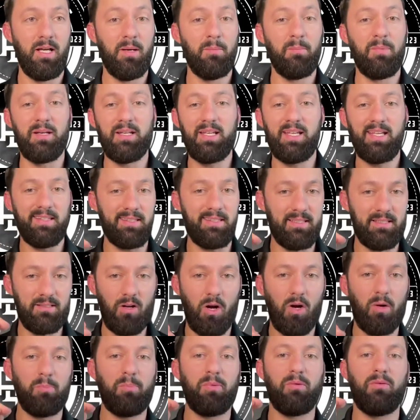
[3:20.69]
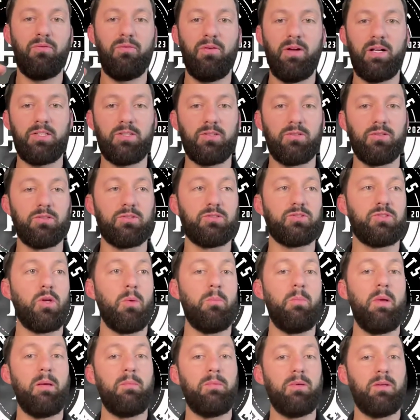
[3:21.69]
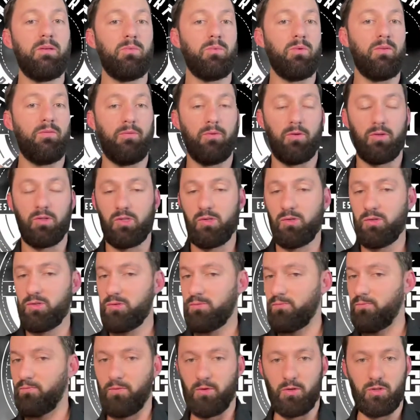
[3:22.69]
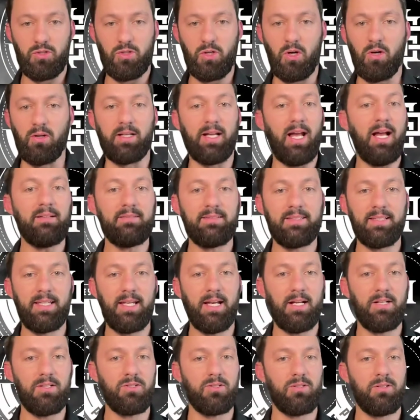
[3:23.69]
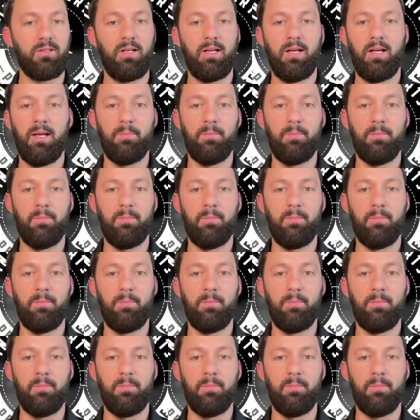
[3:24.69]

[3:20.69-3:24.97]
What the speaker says: But again, these are professionals. So maybe if you're first starting out to catch,